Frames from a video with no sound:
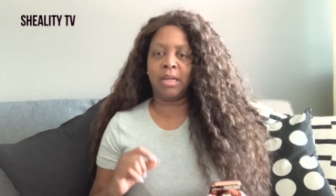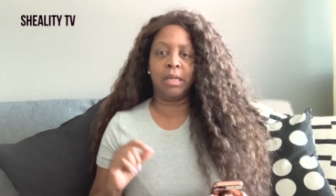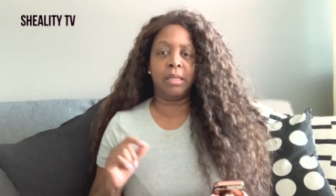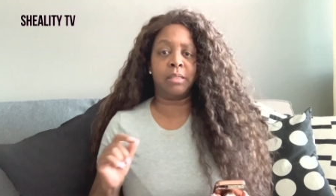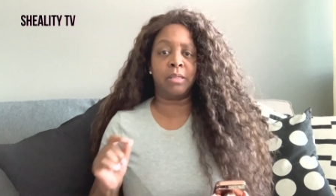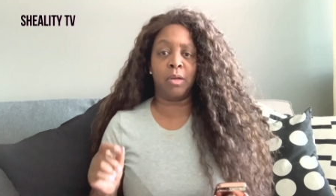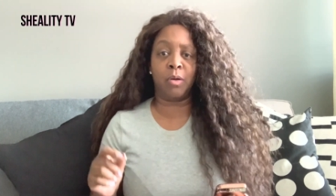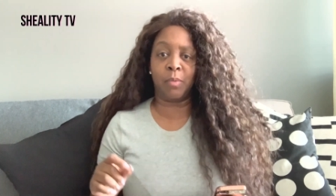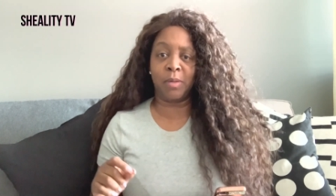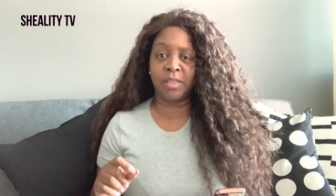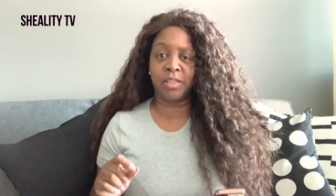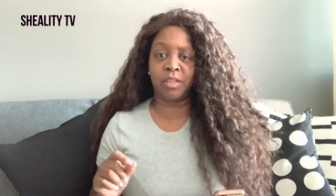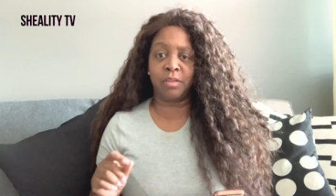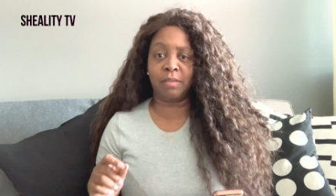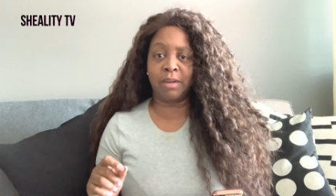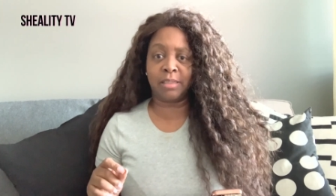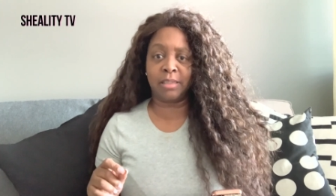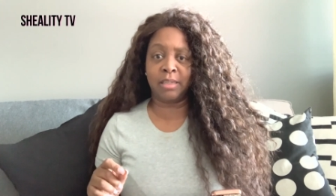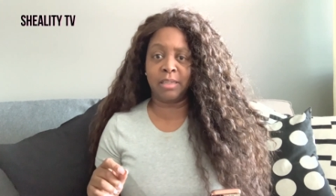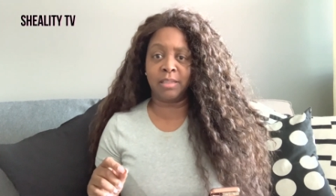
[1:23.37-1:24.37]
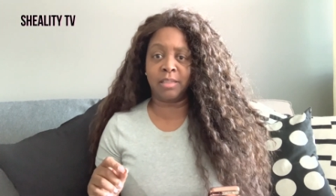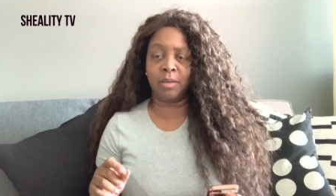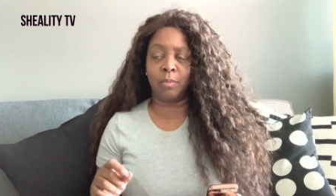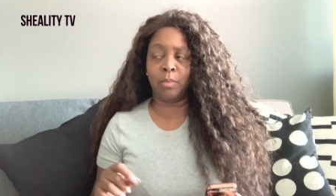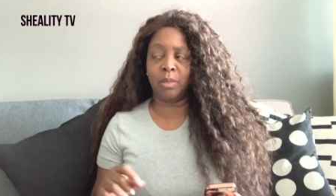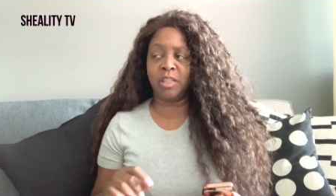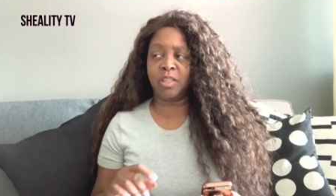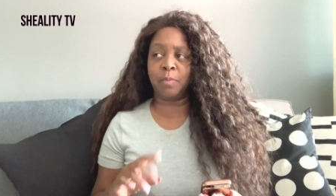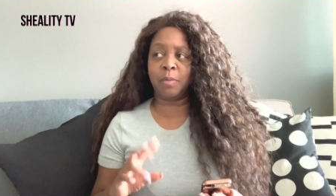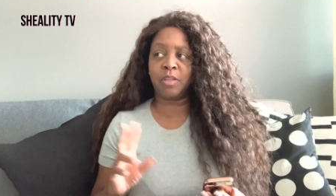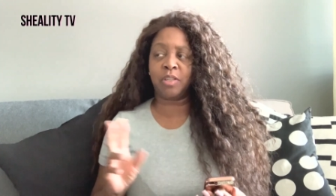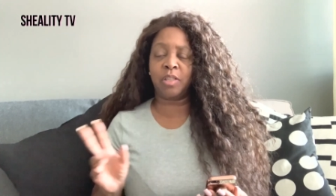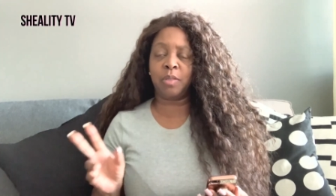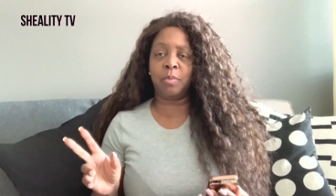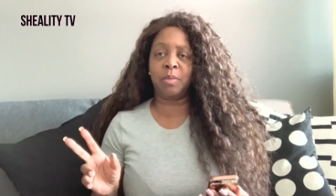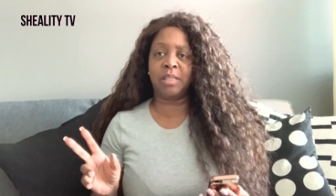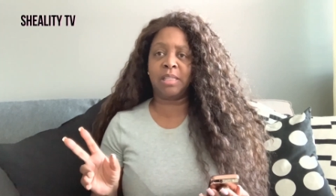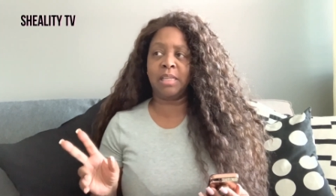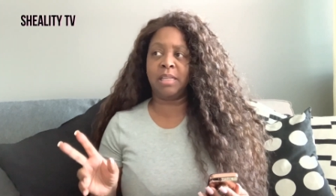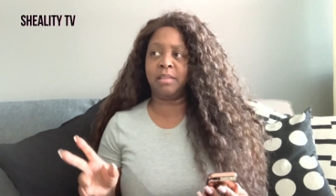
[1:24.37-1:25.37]
It's always directed at someone, especially
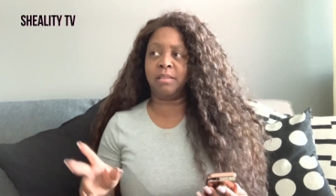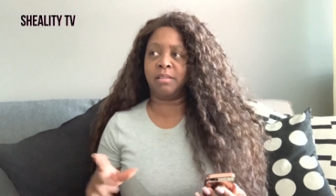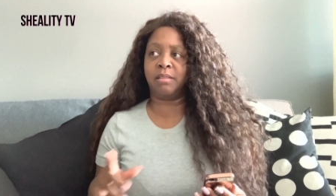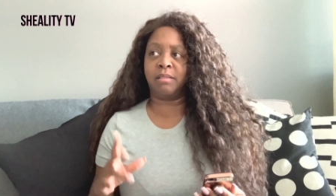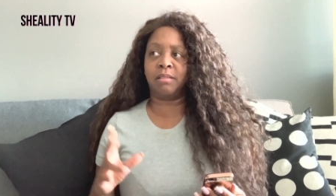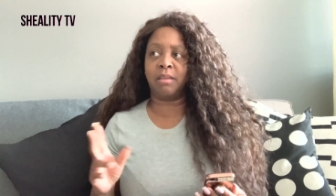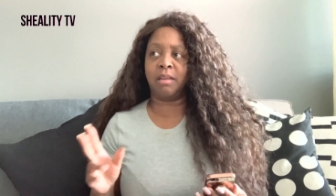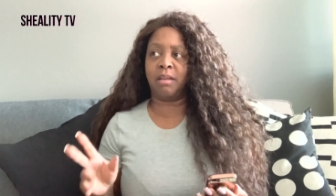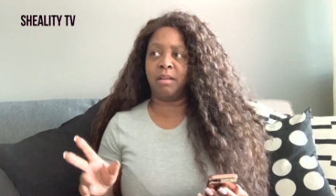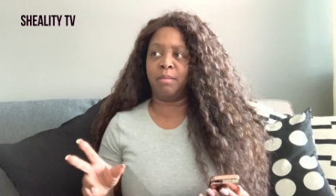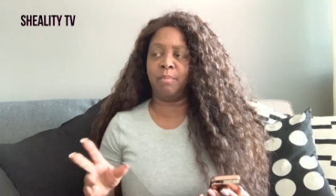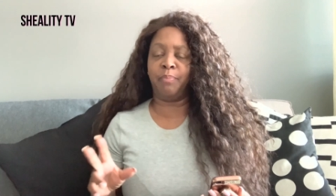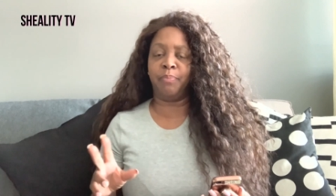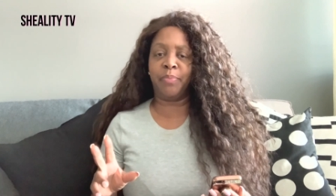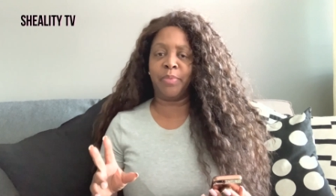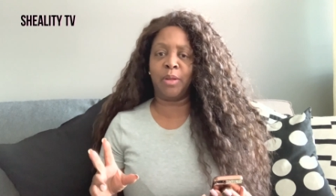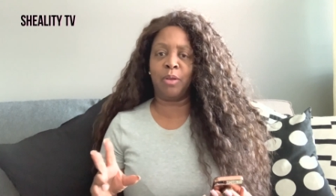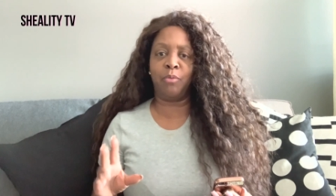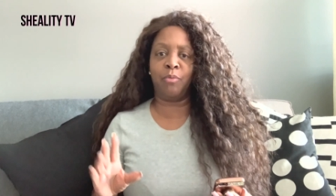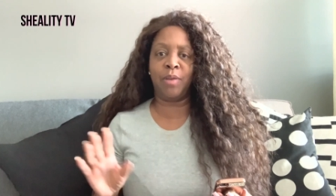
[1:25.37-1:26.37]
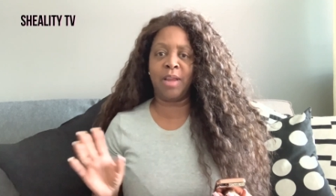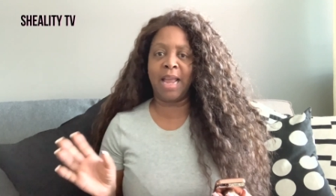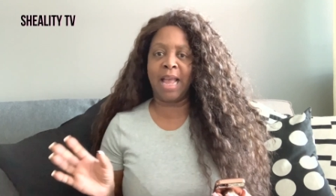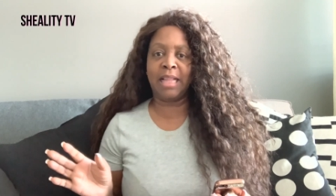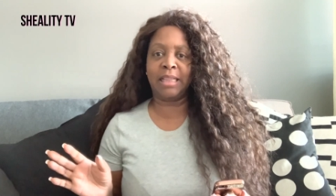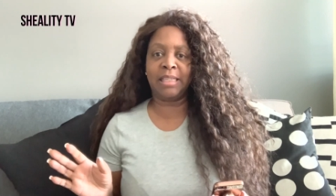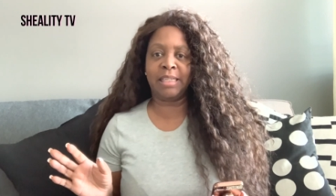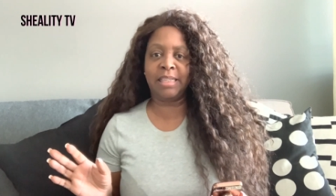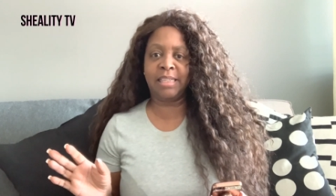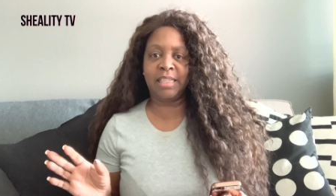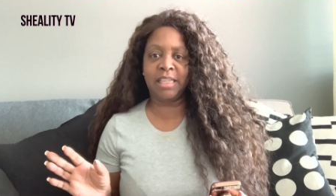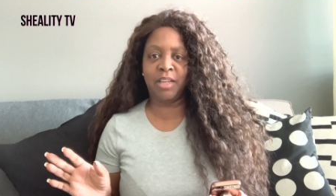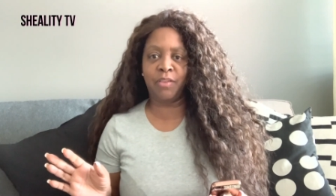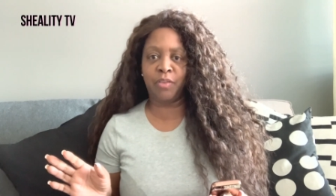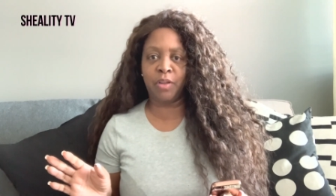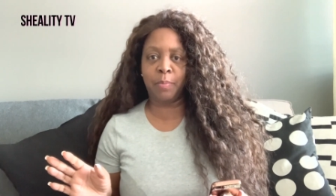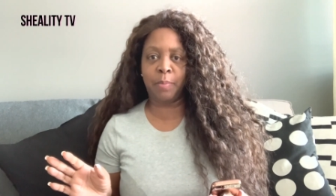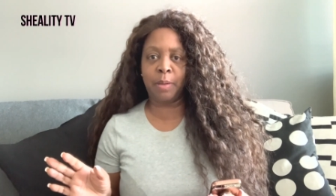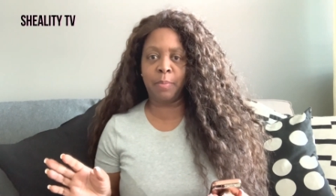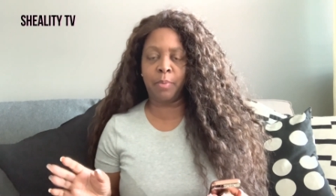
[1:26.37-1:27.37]
with these um, reality
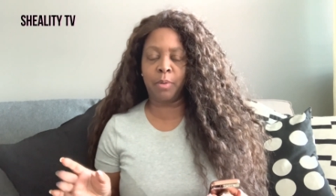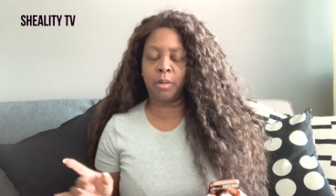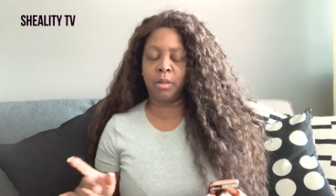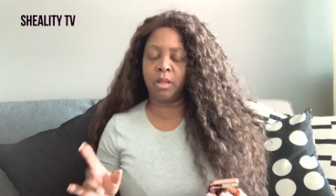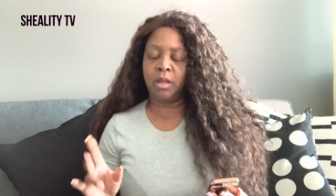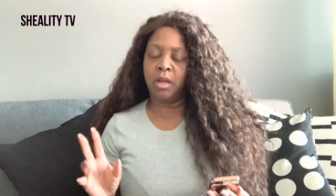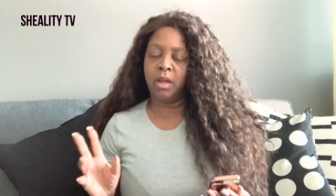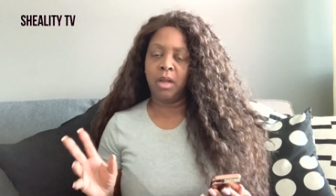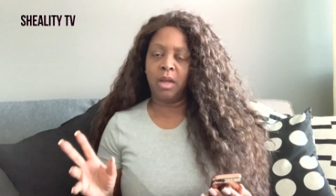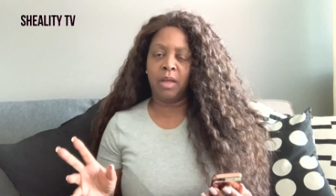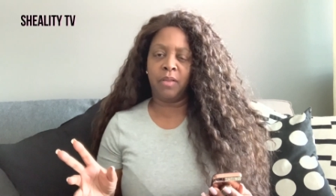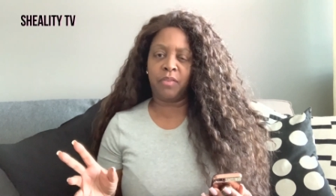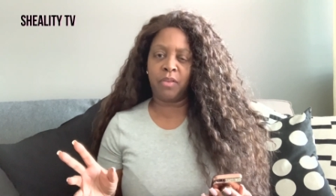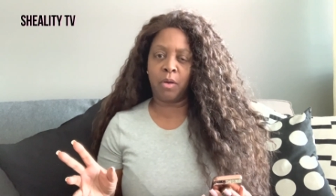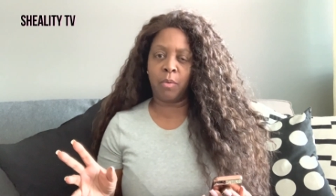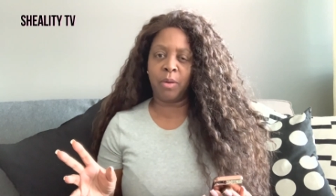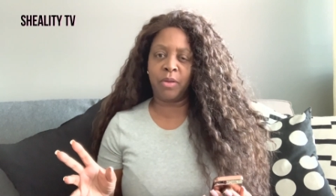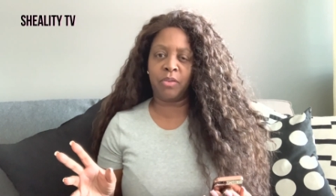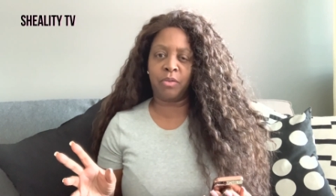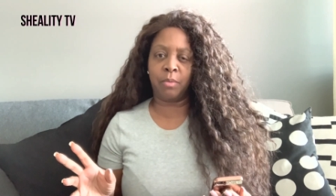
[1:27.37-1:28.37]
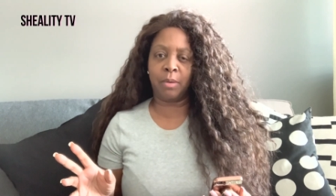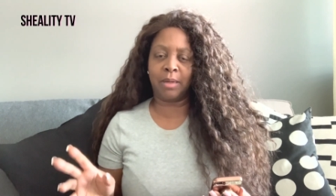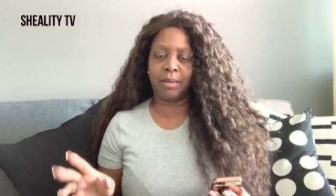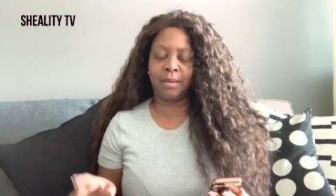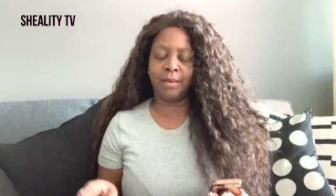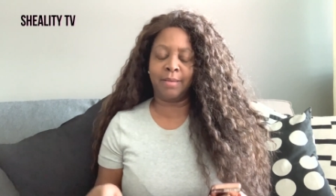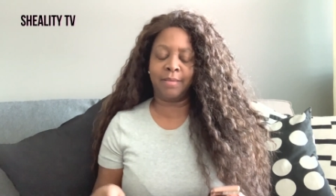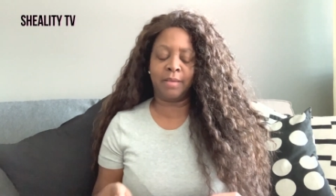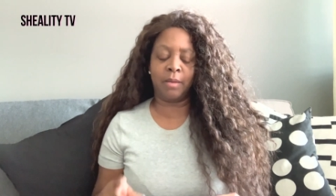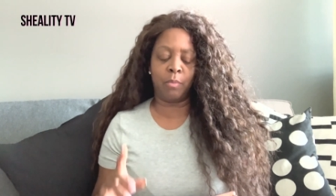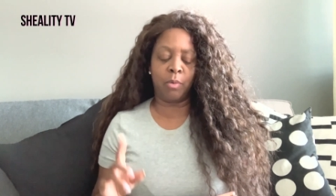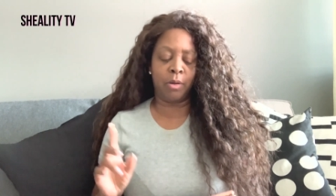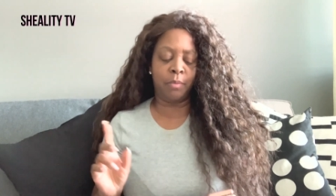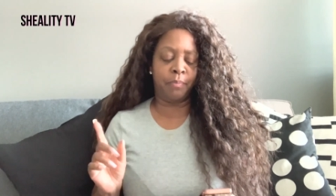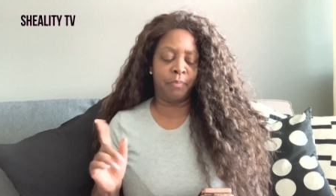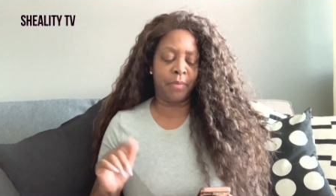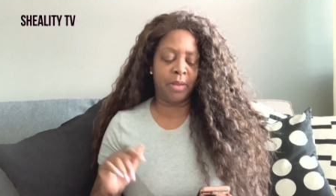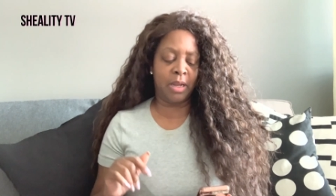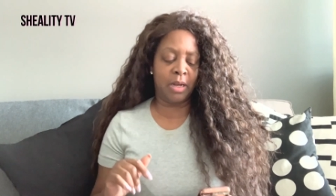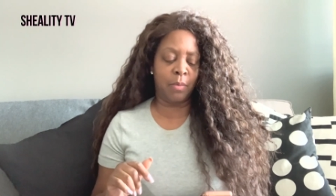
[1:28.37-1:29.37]
TV people it's always directed at someone.
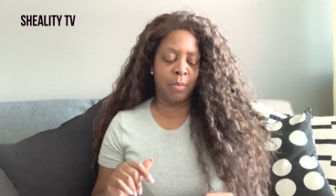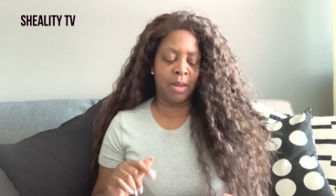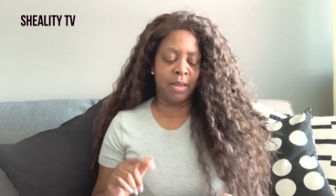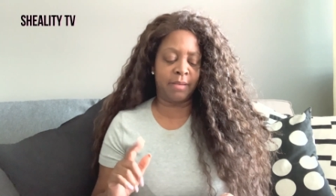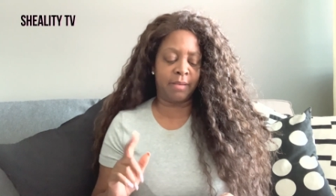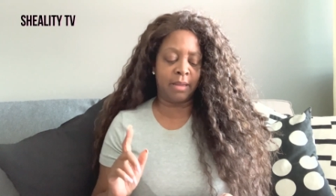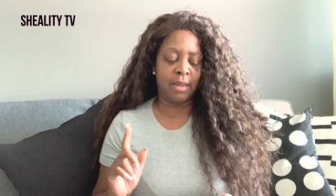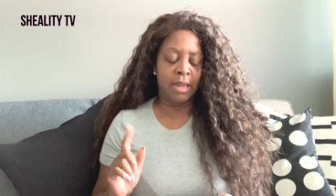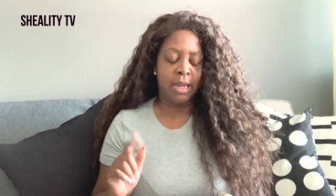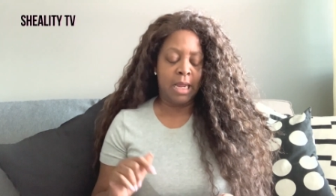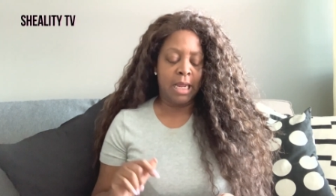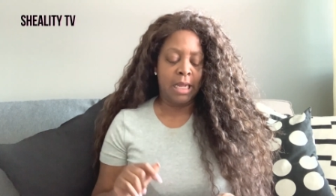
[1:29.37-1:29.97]
Anyways,